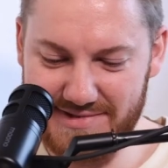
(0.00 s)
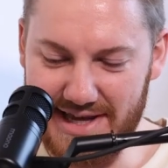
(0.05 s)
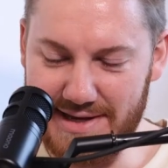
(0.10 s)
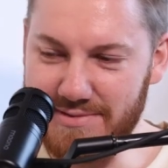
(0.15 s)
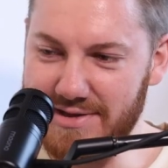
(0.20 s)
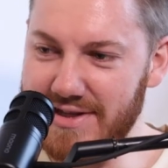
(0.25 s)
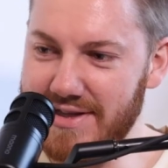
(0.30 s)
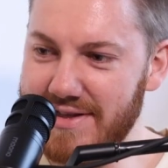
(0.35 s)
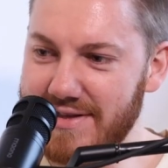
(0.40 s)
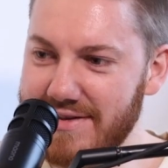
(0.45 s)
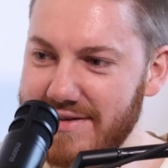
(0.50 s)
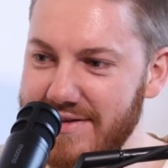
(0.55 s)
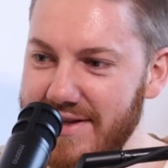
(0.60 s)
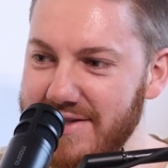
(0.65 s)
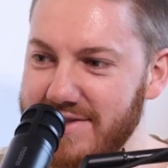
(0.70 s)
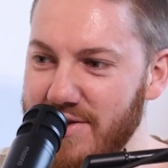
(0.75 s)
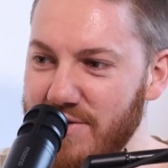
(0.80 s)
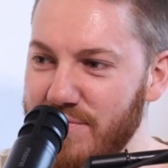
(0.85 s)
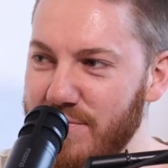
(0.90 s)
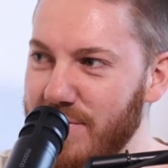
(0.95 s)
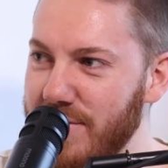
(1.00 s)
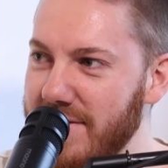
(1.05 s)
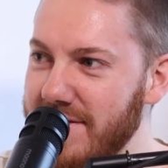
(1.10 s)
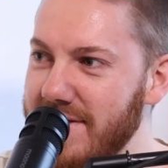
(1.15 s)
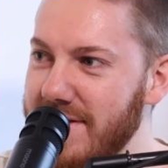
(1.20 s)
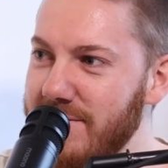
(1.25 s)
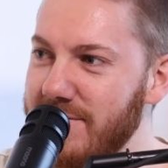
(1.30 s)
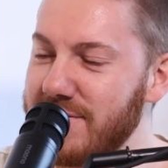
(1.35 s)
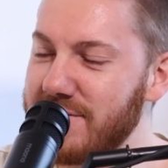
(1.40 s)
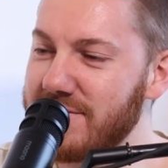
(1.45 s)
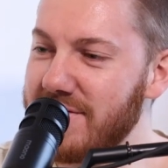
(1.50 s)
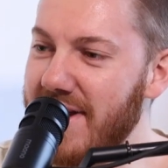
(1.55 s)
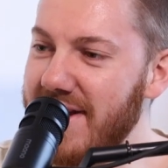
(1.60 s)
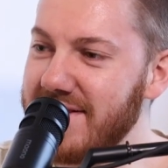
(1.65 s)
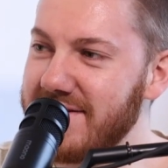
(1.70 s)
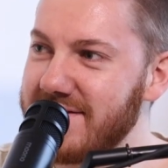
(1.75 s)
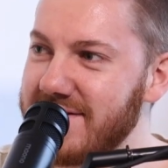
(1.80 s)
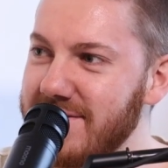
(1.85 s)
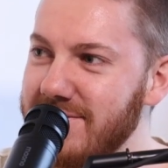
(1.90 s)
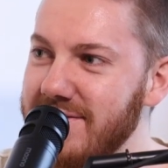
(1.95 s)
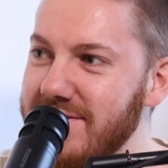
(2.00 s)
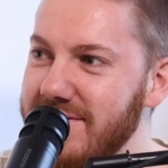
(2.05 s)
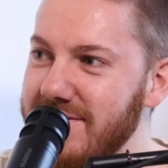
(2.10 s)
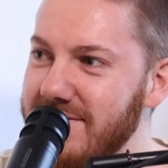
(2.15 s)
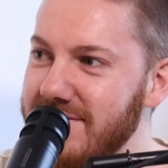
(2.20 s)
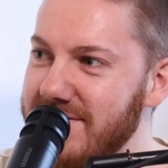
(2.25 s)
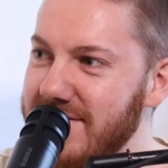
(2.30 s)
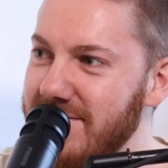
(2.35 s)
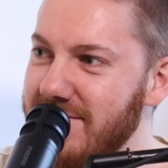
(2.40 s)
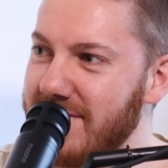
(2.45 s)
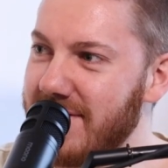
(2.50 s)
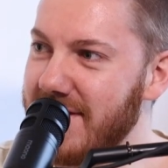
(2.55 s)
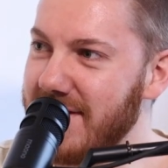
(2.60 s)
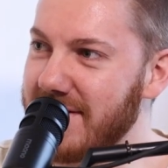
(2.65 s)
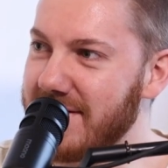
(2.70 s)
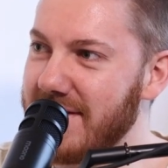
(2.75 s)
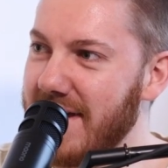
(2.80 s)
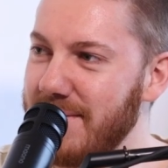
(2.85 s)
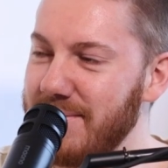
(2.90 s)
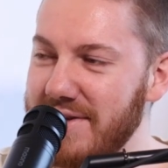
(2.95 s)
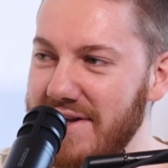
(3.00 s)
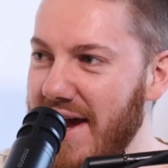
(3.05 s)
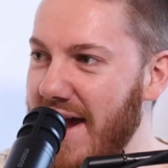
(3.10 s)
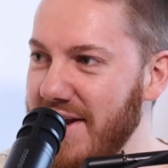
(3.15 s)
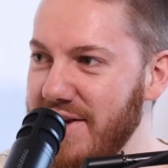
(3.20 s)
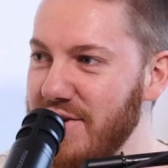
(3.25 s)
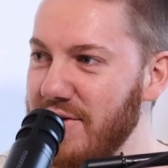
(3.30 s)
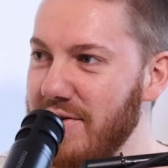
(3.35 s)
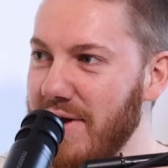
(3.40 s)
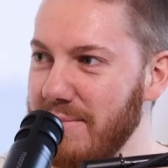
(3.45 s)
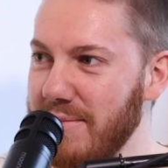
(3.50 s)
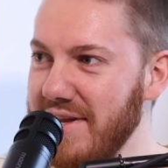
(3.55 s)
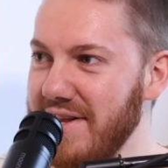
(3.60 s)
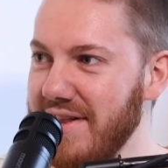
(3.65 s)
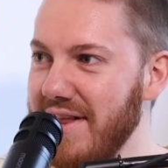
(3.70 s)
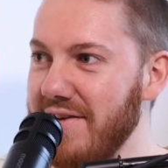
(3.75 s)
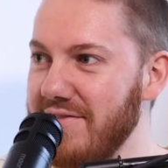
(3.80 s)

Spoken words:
I mean, let's go for it. Give it a try and see what you think. I mean, I know I'm gonna